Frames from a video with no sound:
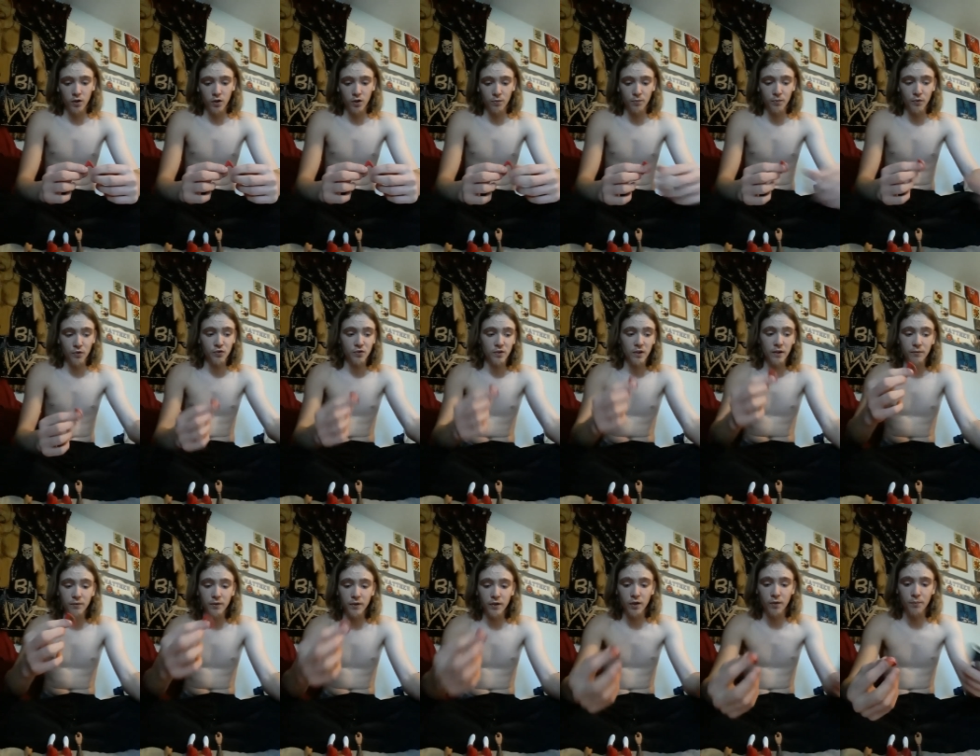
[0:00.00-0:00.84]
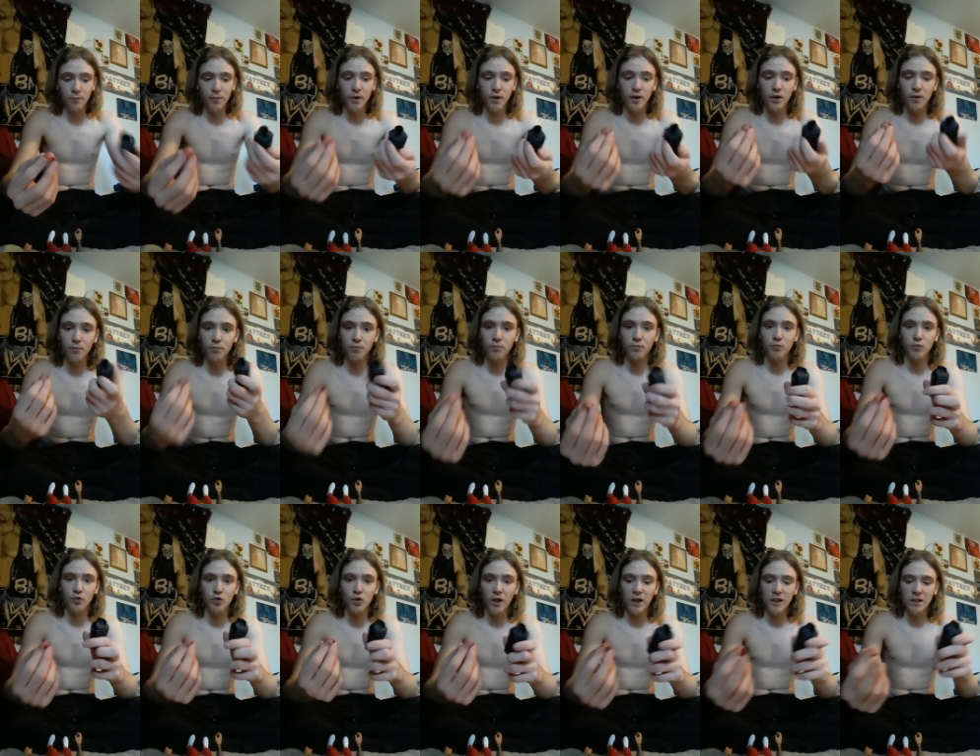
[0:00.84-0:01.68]
Most definitely going to
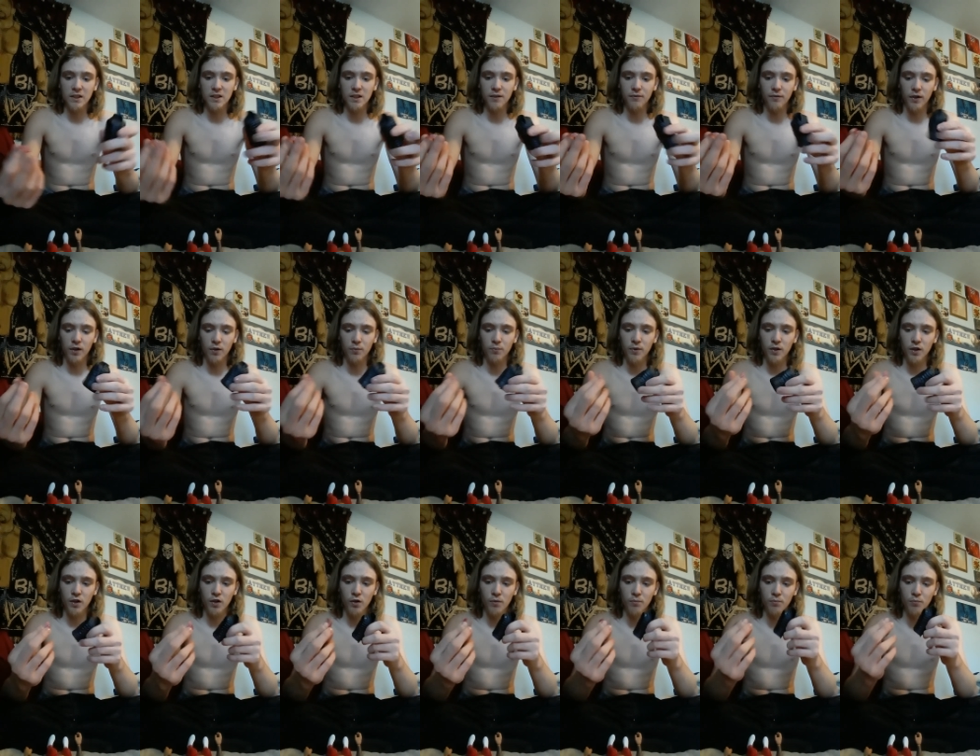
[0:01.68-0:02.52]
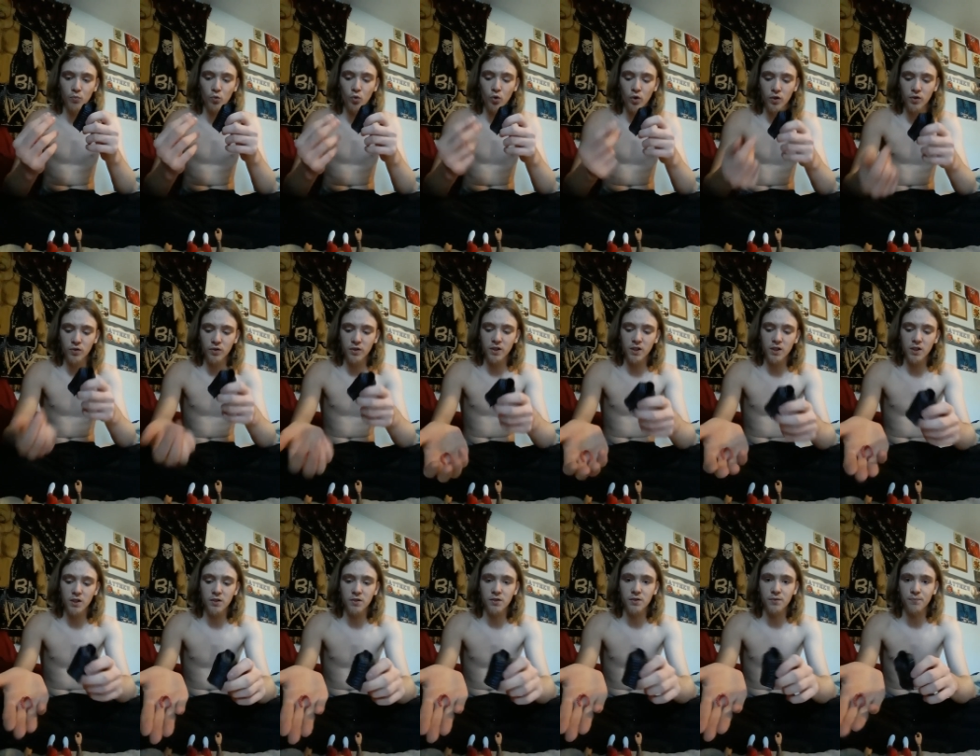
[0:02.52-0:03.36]
try to see if I can pick up more of
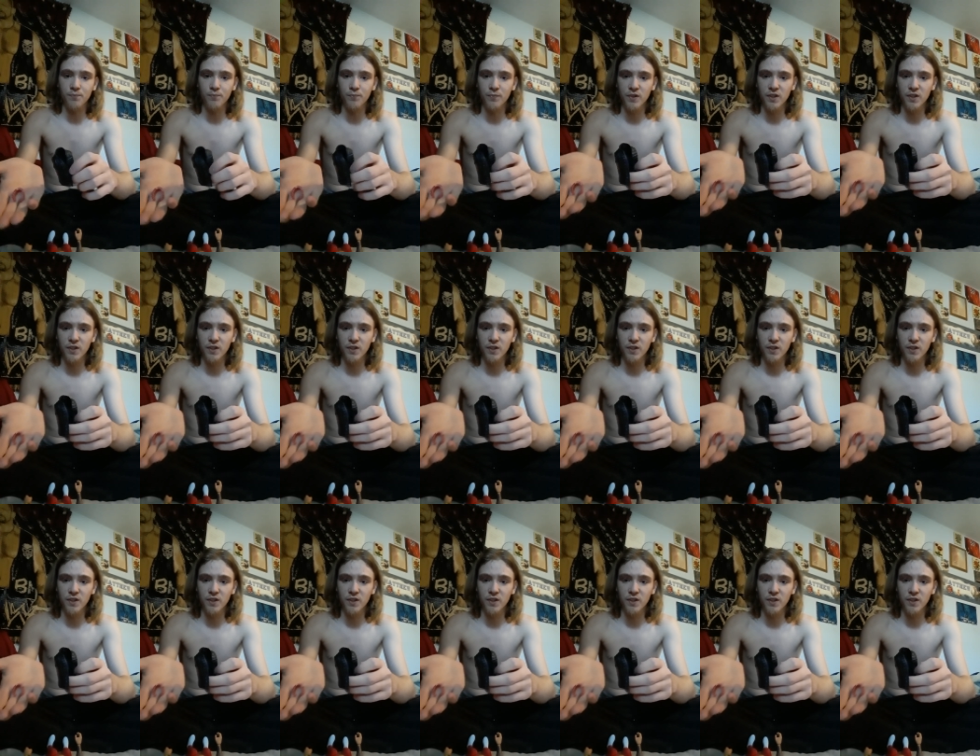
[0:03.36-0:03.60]
these